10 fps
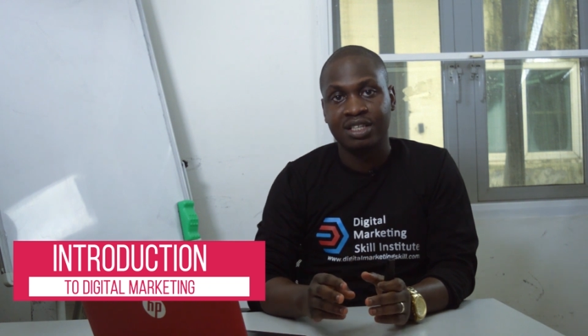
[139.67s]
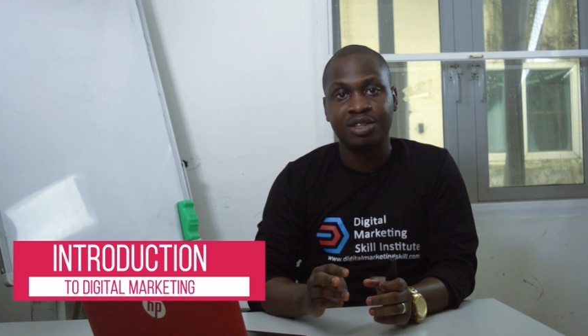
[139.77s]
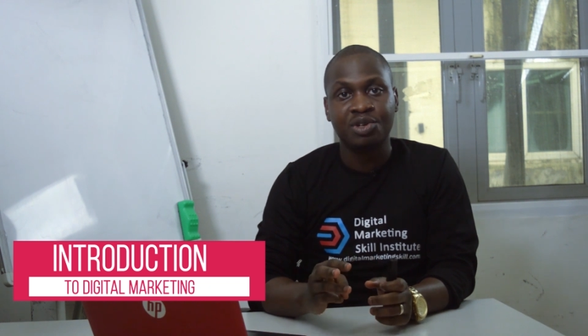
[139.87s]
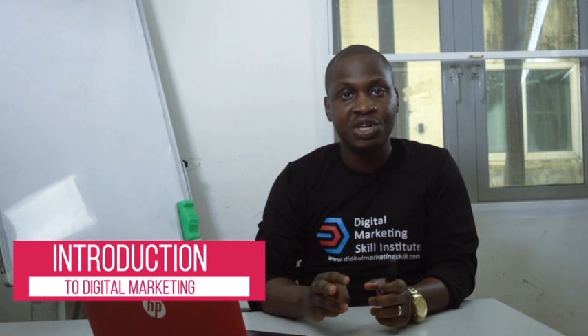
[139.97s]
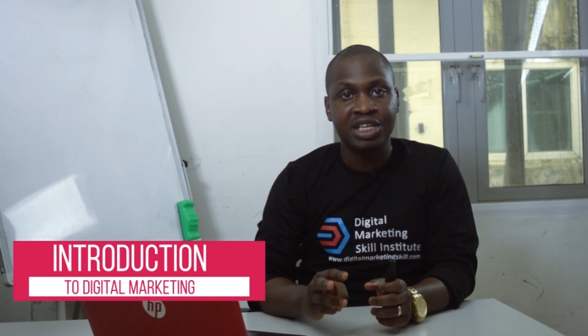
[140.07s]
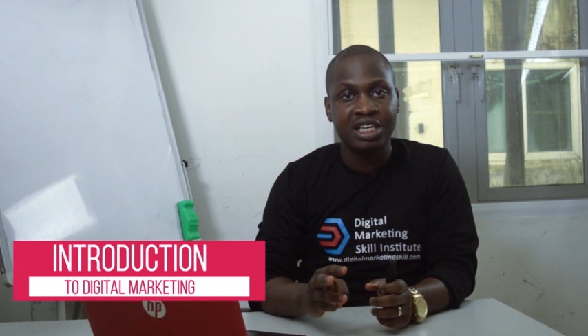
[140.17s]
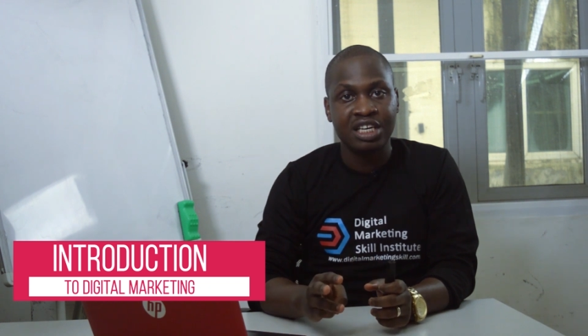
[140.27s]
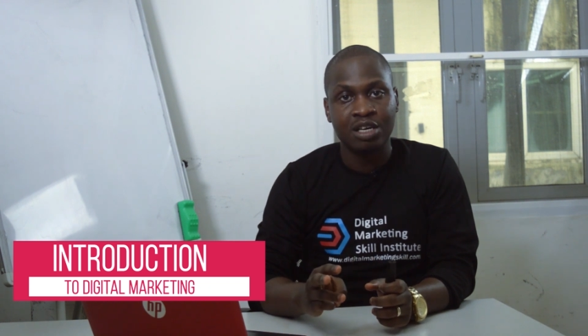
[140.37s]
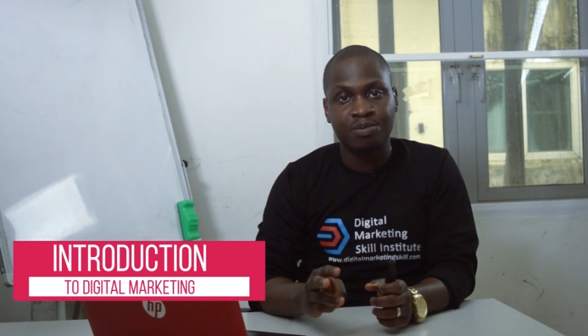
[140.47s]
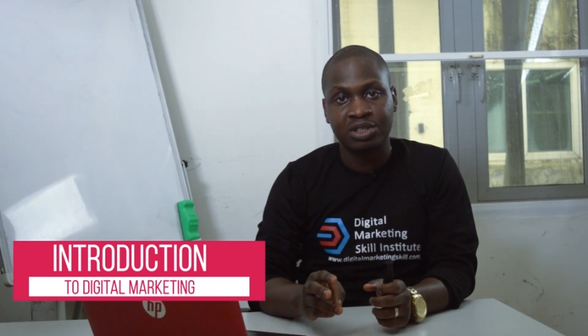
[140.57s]
there are 3
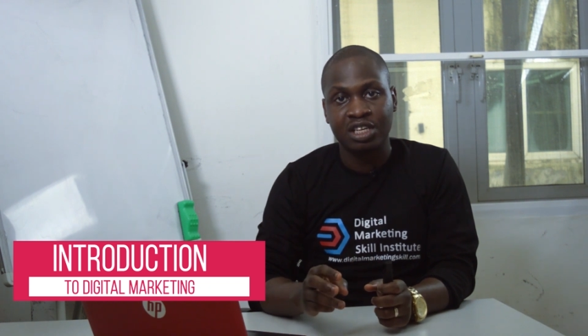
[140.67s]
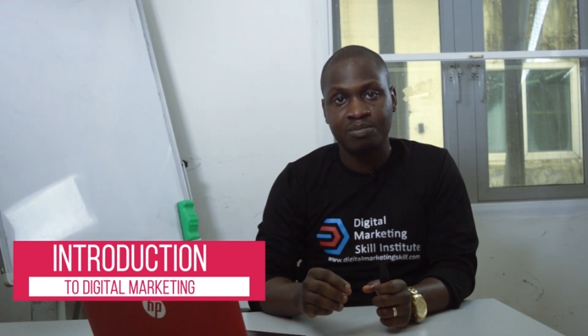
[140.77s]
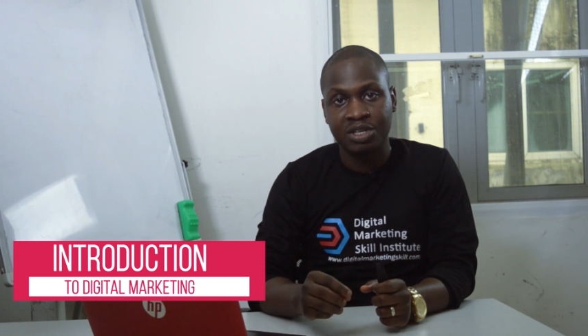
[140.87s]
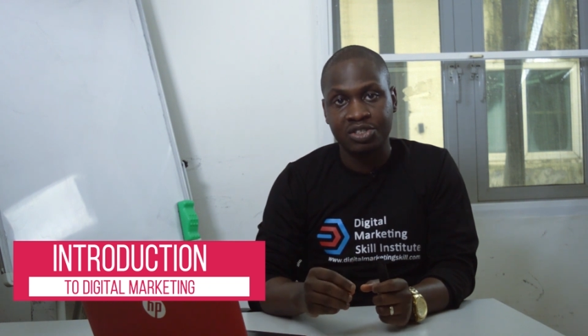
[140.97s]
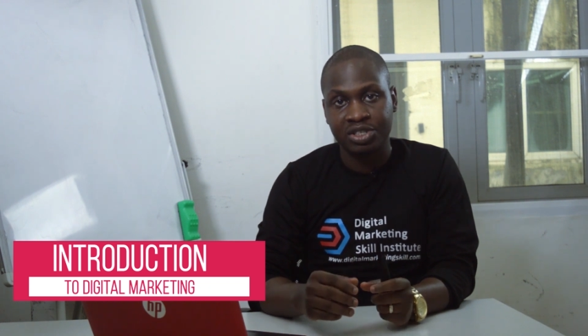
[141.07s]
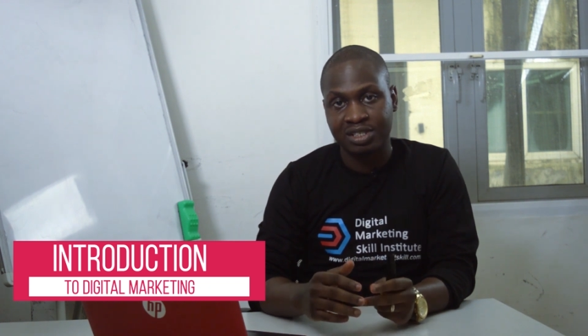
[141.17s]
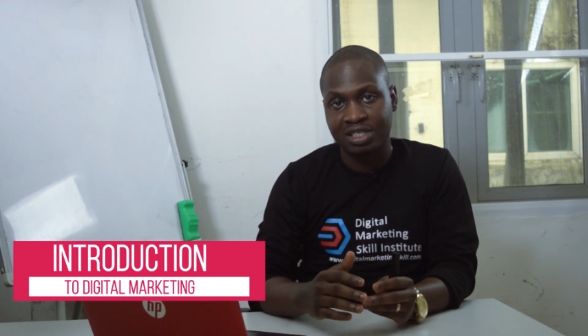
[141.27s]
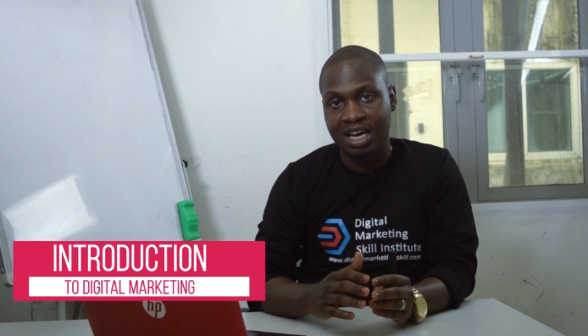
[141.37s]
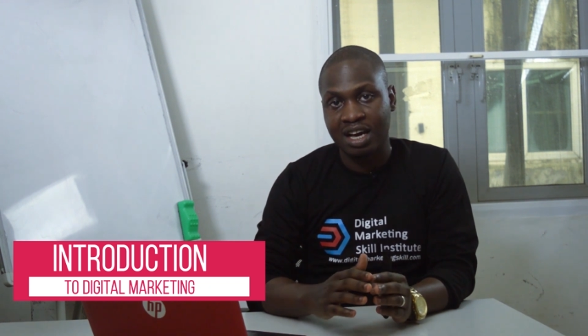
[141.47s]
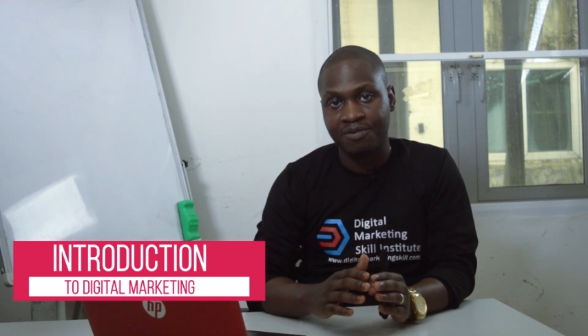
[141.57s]
key important
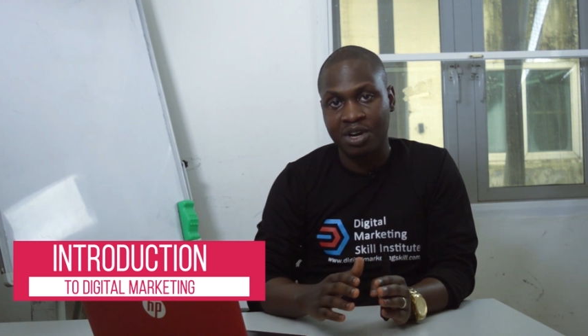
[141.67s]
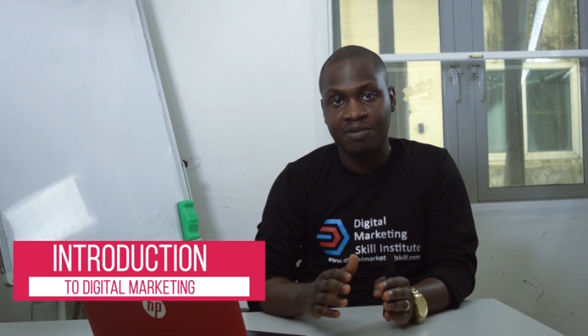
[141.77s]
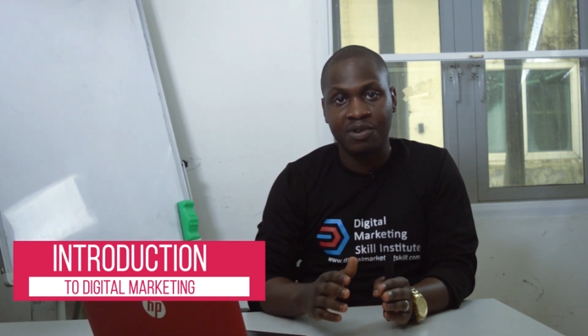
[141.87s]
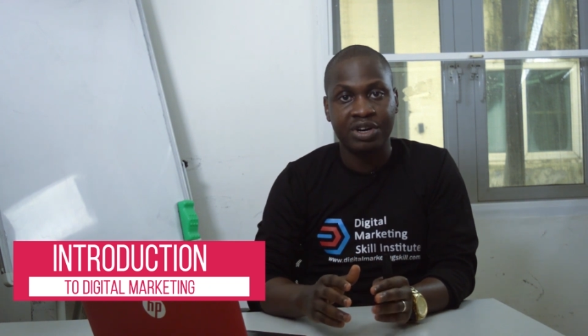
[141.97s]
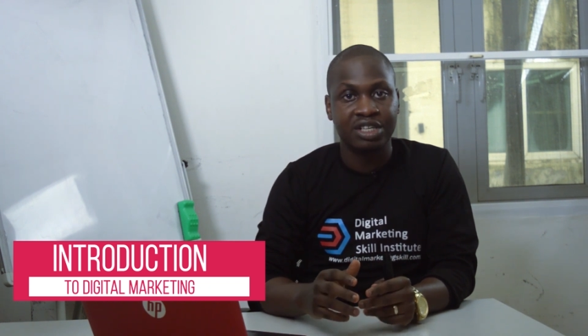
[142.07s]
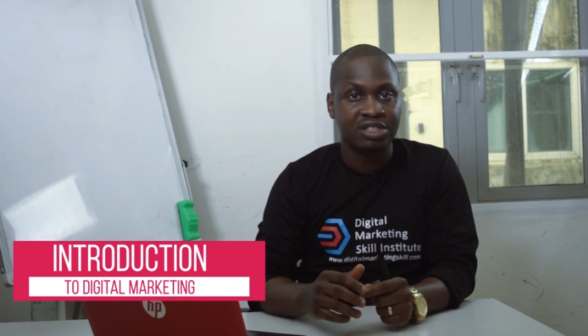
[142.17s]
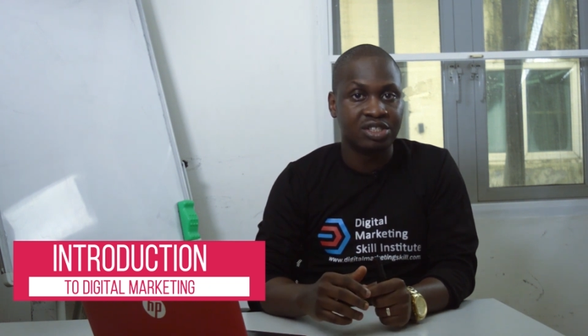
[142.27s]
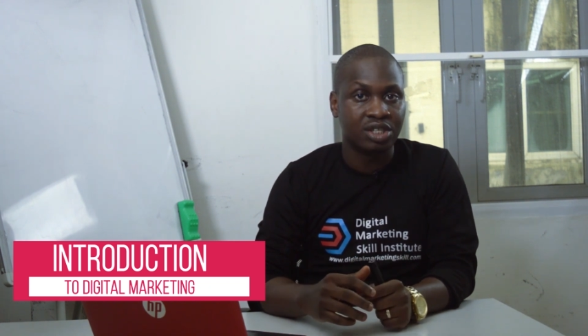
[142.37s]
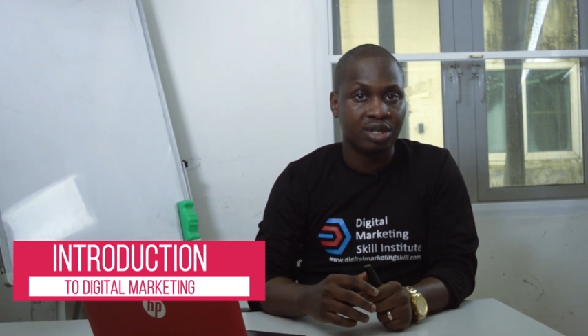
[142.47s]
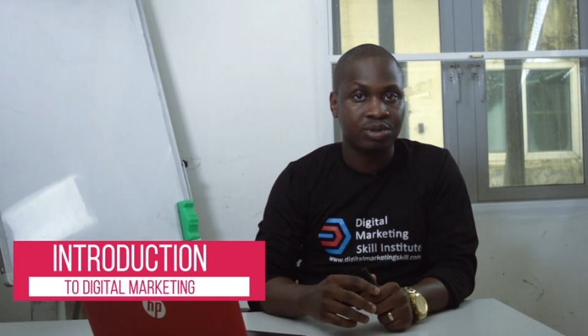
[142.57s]
metrics that are very, very
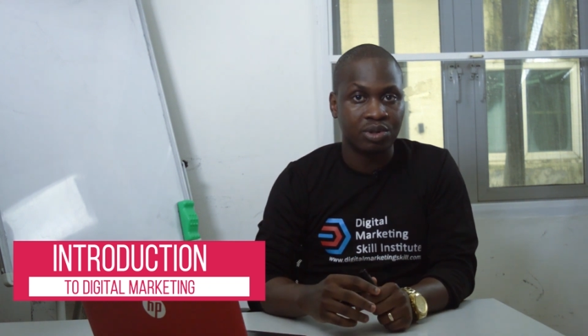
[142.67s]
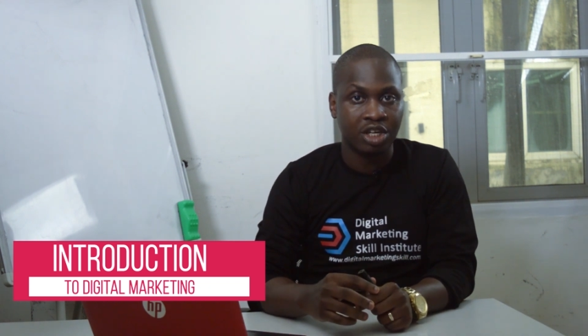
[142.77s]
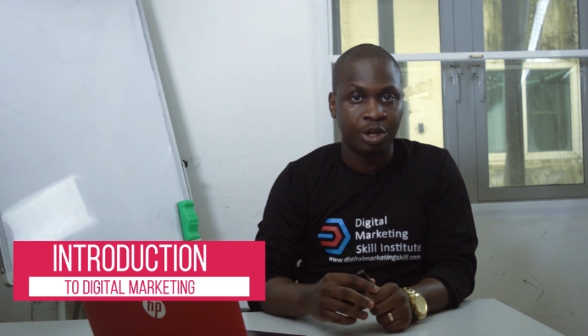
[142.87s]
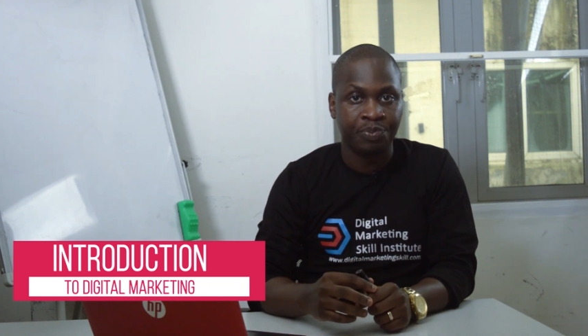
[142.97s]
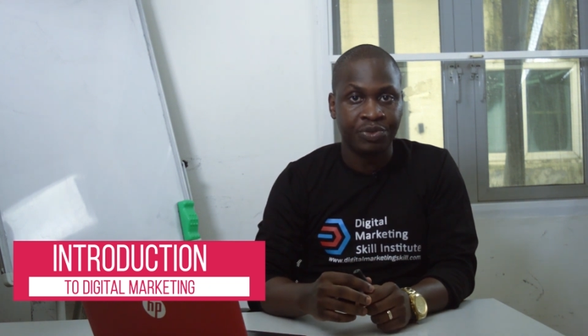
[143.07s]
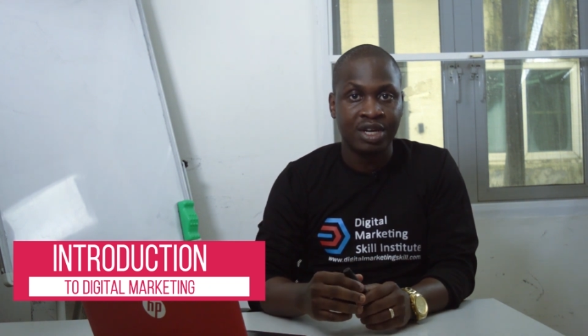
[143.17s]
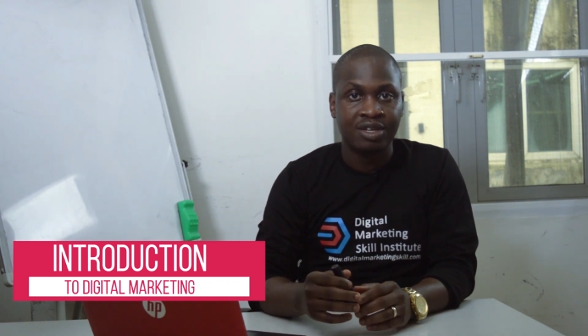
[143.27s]
essential to them.